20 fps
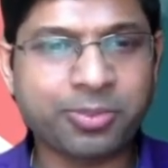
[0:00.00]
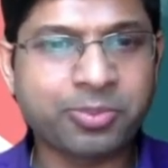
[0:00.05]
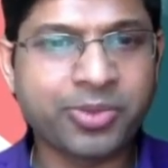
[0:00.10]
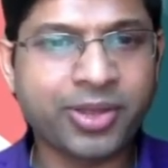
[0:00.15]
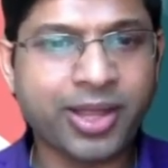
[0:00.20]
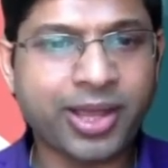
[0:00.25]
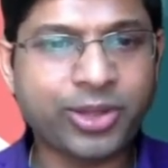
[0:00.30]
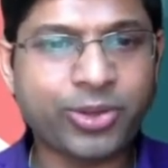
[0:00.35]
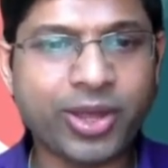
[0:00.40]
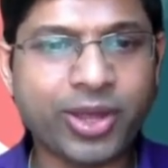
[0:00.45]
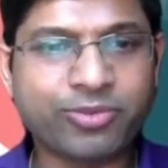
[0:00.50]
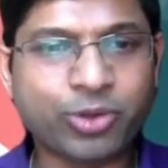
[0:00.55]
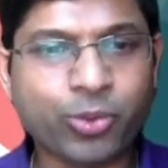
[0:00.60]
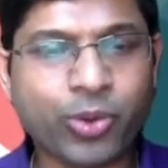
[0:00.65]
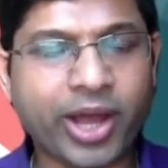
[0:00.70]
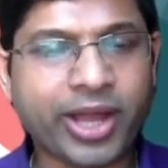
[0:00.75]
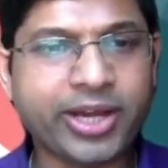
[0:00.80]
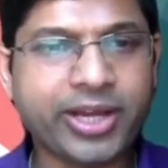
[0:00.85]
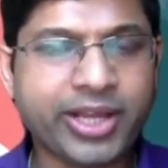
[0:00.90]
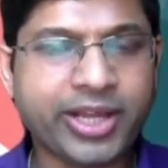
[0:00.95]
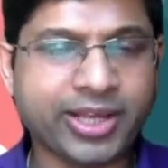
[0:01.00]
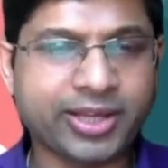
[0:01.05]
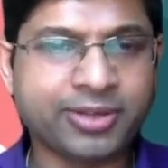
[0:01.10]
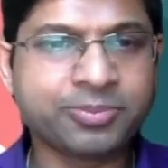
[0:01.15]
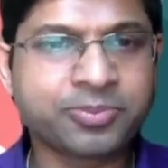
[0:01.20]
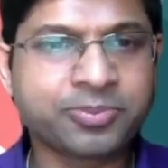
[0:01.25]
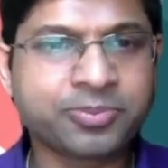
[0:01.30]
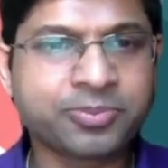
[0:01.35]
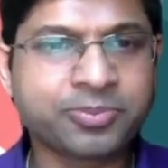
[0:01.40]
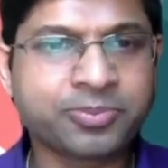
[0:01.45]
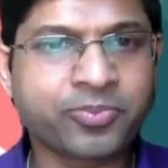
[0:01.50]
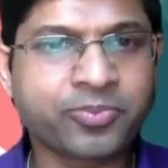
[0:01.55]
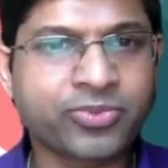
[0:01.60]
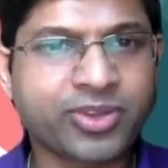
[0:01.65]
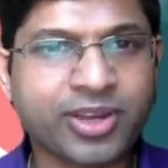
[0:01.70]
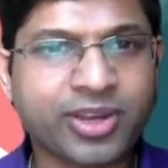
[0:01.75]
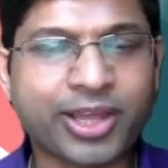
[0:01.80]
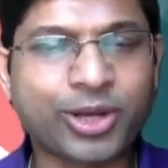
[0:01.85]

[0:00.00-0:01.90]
You have no idea how to